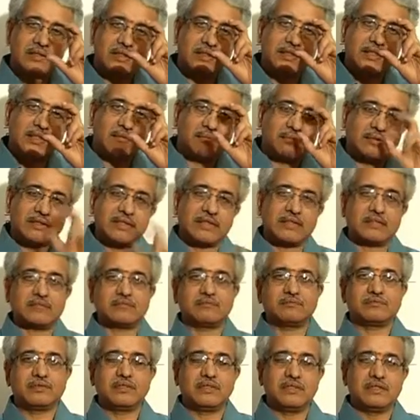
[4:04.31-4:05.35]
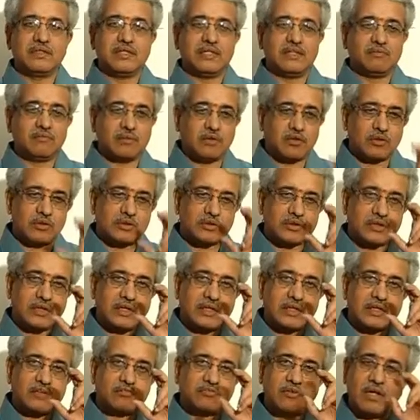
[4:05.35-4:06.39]
and kept there in a particular
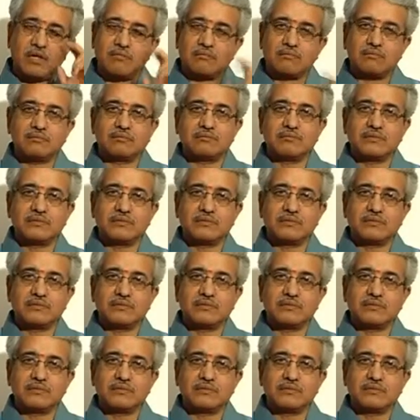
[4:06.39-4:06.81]
cylindrical form.